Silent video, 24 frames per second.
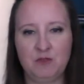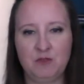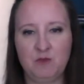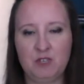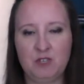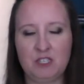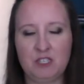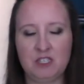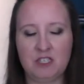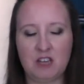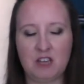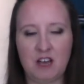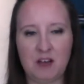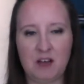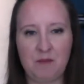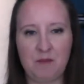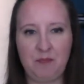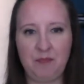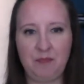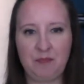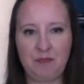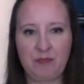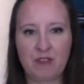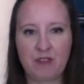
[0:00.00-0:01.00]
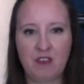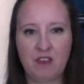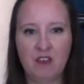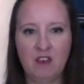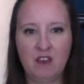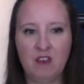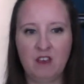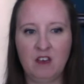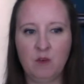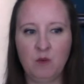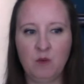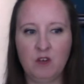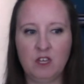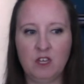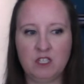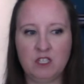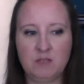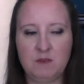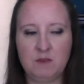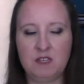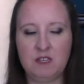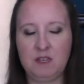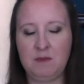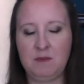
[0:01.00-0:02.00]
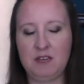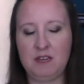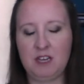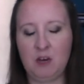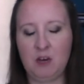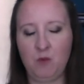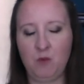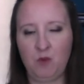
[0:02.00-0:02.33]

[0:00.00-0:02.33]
which will ultimately become